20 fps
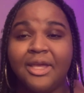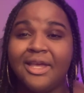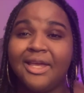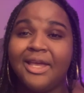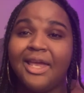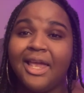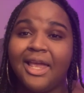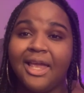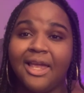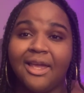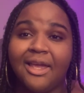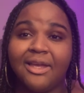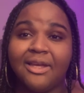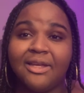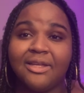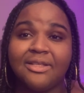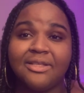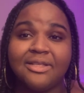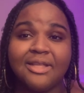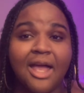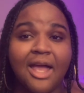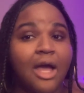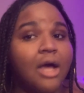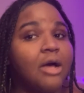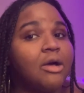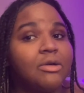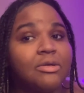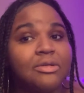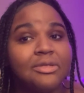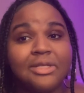and
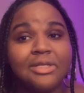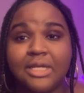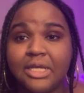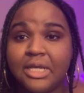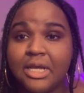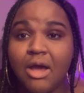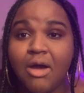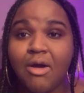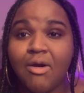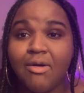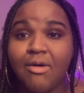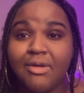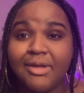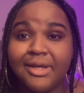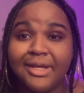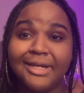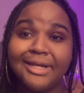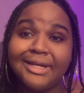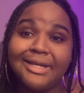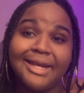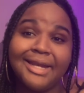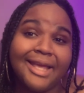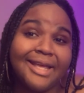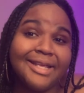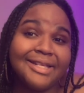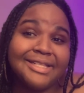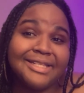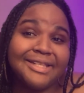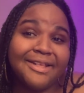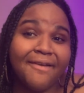I'll see y'all in the
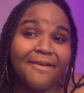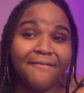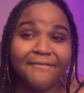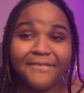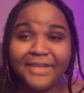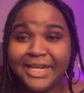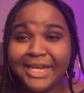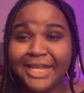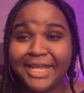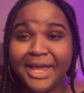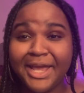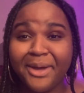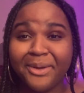next video.